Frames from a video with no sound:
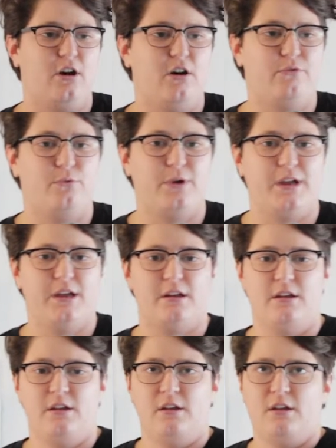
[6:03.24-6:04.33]
of where,
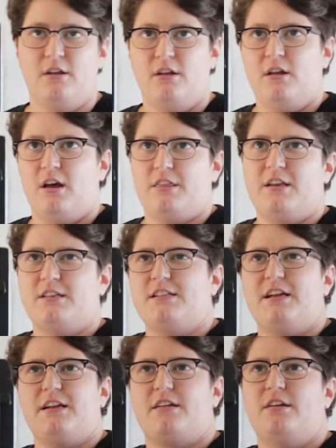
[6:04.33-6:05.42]
I think it's
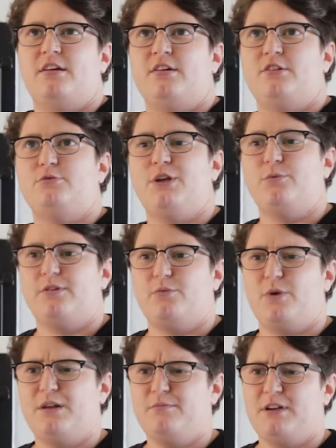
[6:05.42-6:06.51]
like
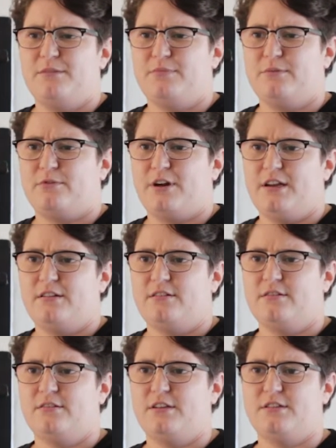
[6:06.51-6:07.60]
21 million people, right,
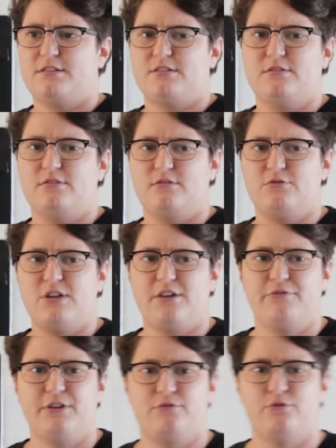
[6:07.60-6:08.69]
is
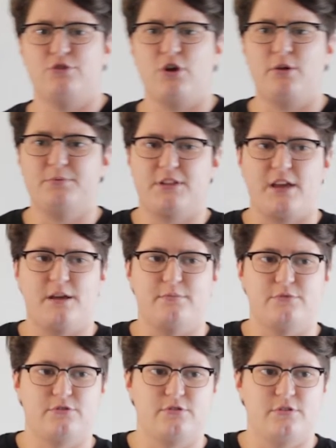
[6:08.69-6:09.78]
trafficked through job
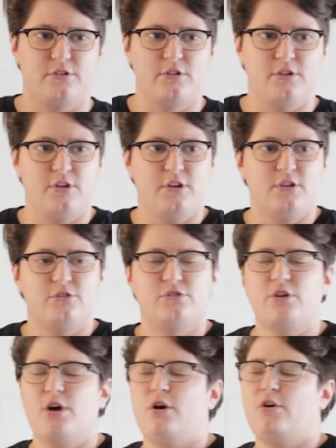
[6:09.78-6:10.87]
scams.
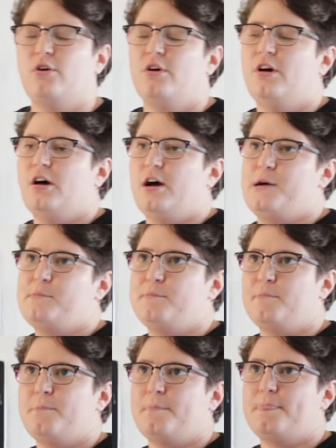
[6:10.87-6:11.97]
So
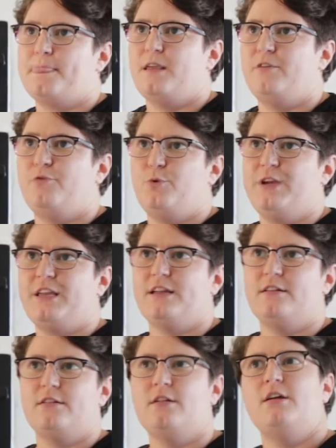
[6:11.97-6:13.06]
if we
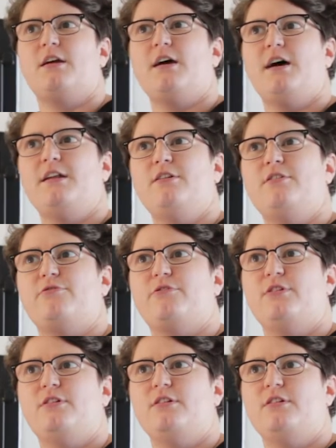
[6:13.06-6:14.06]
can kind of